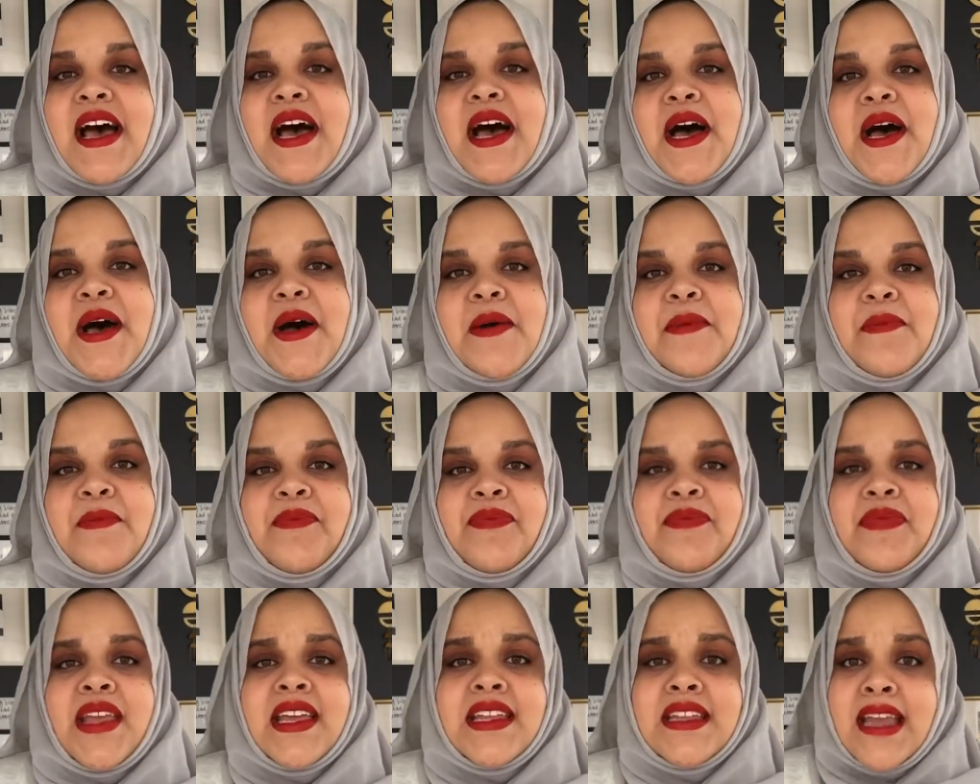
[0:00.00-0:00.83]

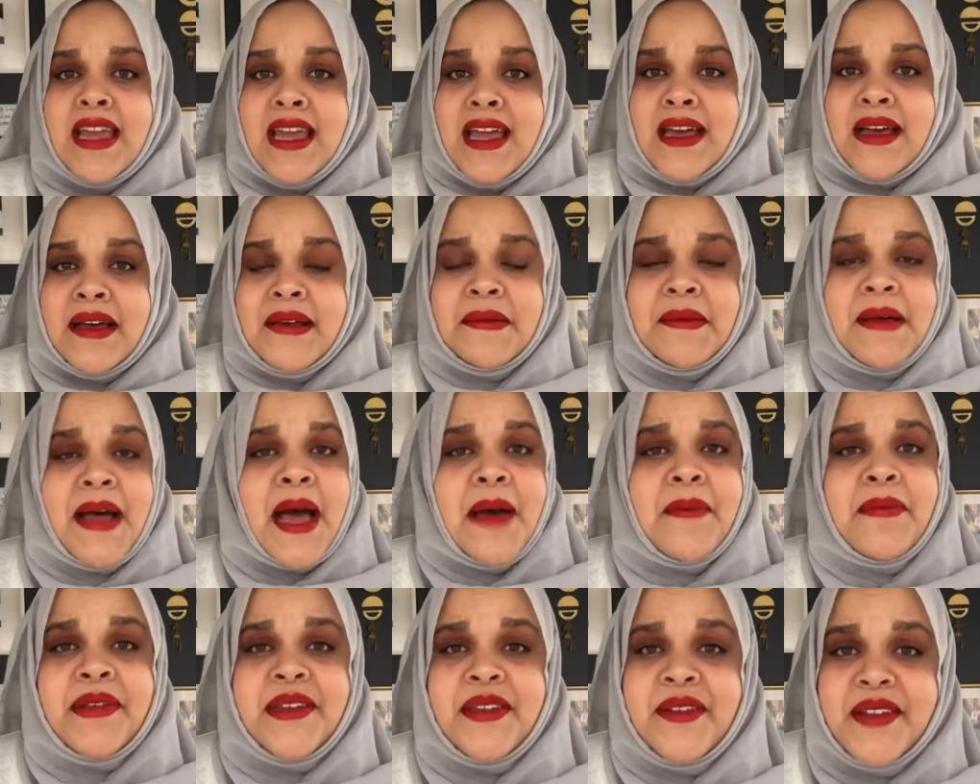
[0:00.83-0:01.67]
And yeah,
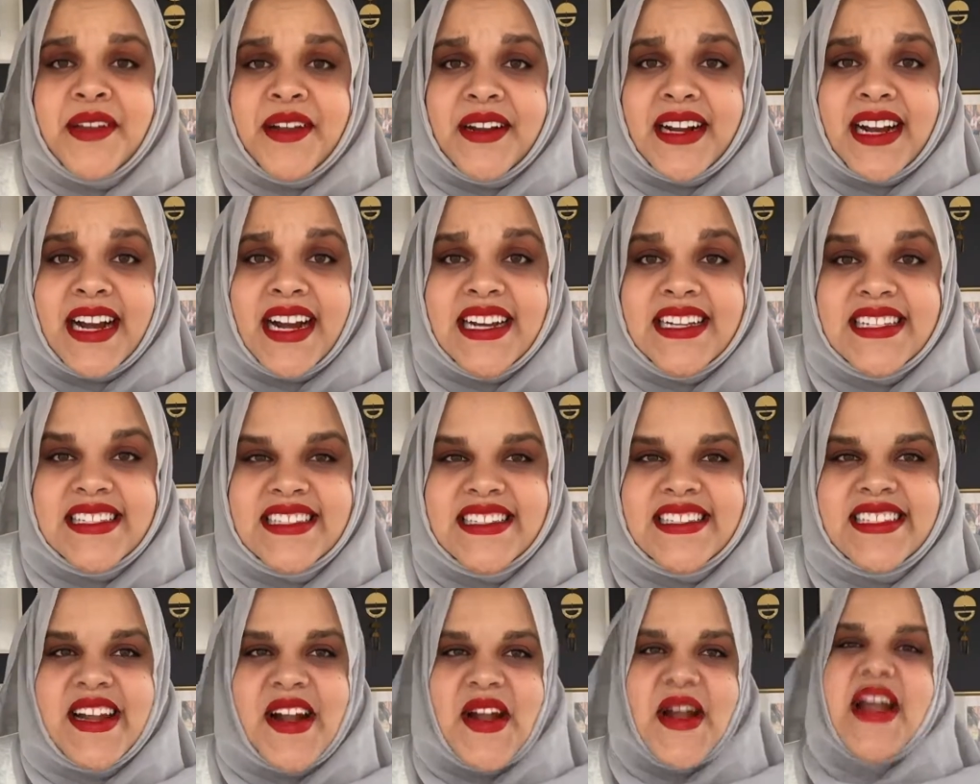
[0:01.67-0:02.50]
Happy New Year, guys.
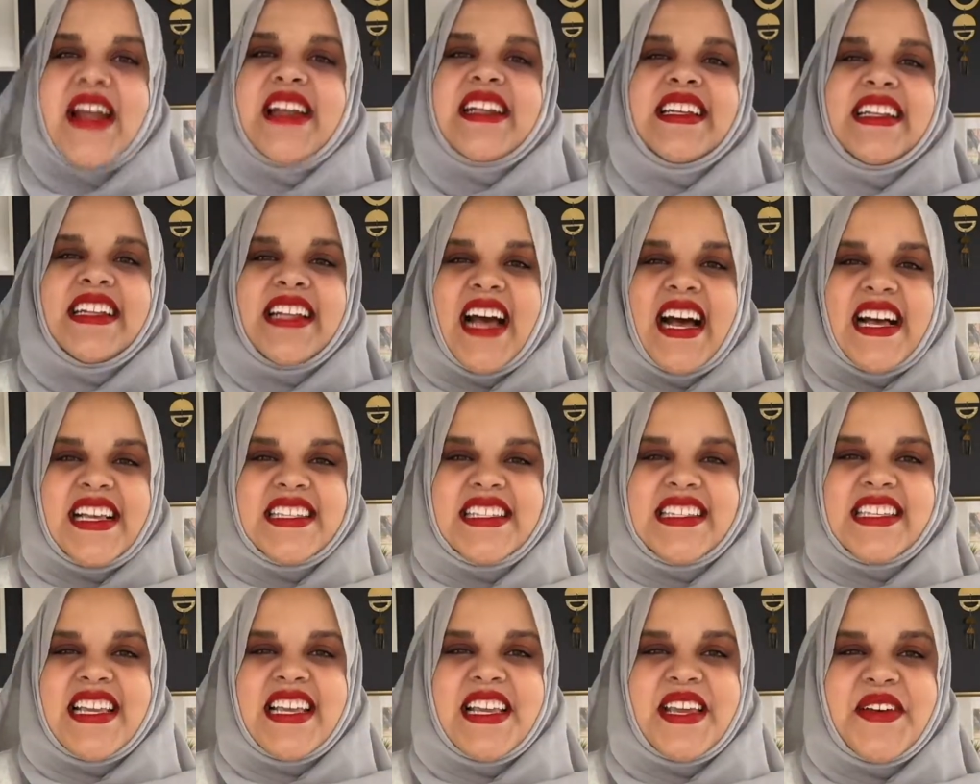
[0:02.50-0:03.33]
All right, I'll
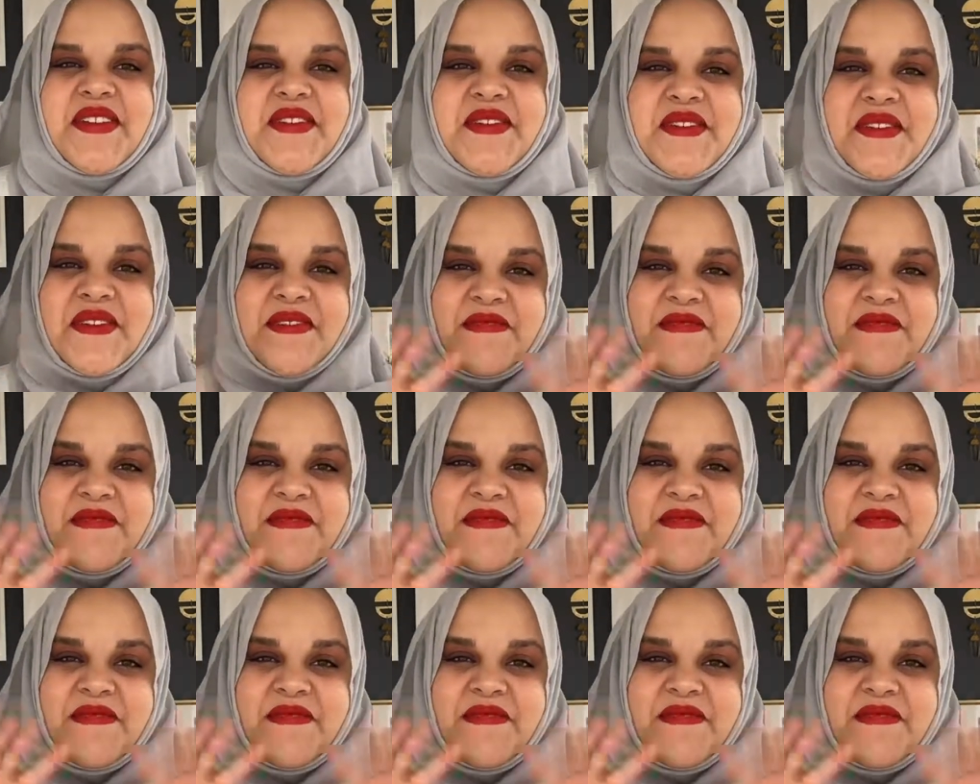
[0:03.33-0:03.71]
see you.